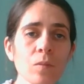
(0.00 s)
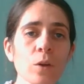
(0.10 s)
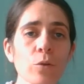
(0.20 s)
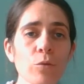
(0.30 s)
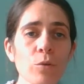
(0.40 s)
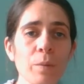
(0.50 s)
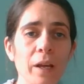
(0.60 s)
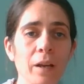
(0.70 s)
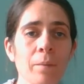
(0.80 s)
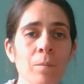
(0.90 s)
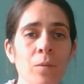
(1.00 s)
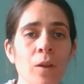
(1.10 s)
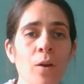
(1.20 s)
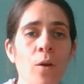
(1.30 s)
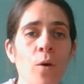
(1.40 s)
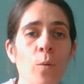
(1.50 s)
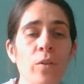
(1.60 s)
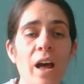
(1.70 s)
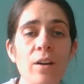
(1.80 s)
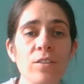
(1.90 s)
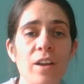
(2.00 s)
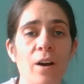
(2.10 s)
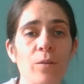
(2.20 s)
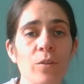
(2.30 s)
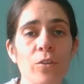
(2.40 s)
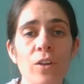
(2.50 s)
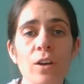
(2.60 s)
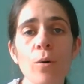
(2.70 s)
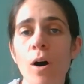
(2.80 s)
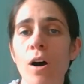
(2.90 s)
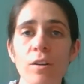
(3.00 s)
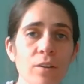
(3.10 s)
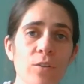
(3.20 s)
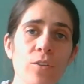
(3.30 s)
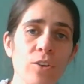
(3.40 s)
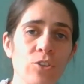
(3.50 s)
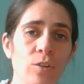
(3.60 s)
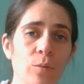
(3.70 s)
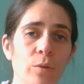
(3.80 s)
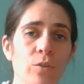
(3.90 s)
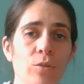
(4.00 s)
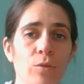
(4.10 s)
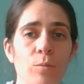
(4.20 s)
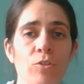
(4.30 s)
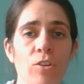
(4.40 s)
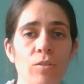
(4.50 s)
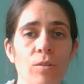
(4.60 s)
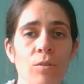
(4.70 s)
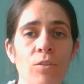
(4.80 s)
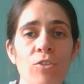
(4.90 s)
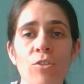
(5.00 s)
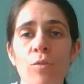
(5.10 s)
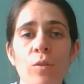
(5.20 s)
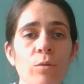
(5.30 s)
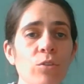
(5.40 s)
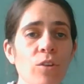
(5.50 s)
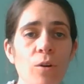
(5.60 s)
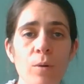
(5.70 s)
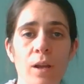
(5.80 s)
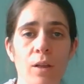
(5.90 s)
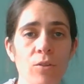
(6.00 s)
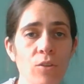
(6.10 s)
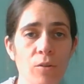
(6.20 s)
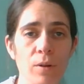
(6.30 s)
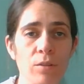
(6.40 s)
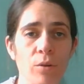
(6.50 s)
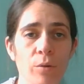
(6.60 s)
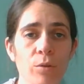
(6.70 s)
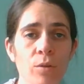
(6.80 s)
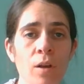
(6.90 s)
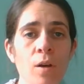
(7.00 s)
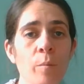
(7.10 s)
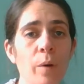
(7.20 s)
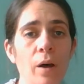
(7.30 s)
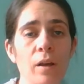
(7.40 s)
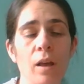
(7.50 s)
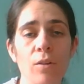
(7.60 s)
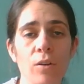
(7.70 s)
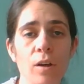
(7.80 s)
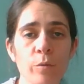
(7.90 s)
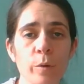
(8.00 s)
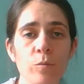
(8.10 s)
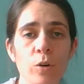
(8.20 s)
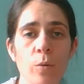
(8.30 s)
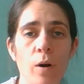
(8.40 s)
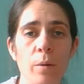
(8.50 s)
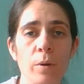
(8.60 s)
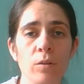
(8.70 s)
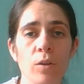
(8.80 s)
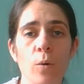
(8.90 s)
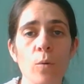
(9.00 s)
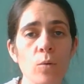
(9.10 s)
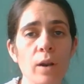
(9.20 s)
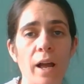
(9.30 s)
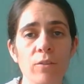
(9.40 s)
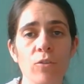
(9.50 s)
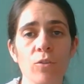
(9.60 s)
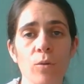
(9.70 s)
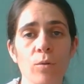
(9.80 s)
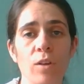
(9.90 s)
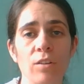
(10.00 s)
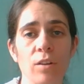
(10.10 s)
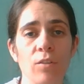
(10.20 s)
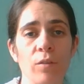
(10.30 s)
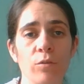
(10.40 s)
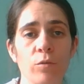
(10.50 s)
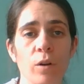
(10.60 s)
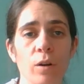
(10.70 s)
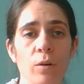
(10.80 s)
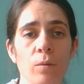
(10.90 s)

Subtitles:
Grouping. Without a doubt, the single hardest decision was to group students. This just feels so against our ethos, but it is a government requirement that all out-of-school settings have to follow.